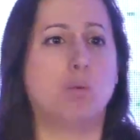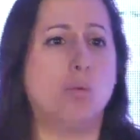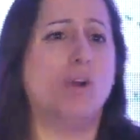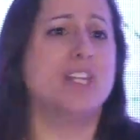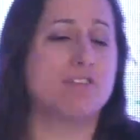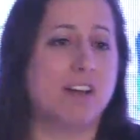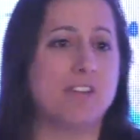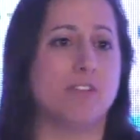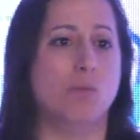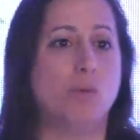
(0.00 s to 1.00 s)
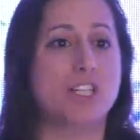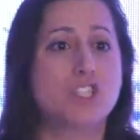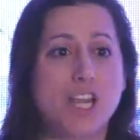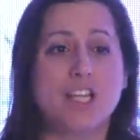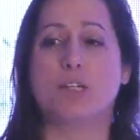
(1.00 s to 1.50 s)
what is relevant, what
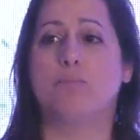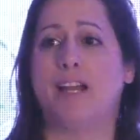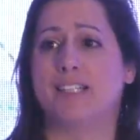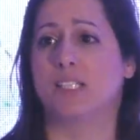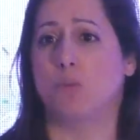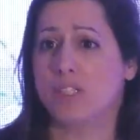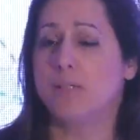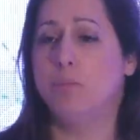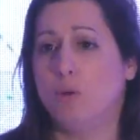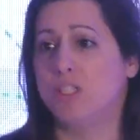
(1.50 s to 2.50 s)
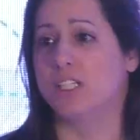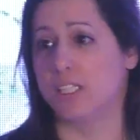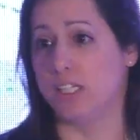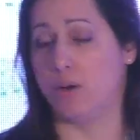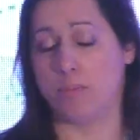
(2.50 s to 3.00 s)
is changing practice, what's
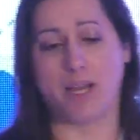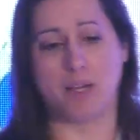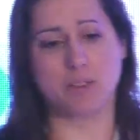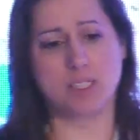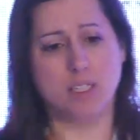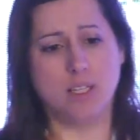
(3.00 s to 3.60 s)
important to know about?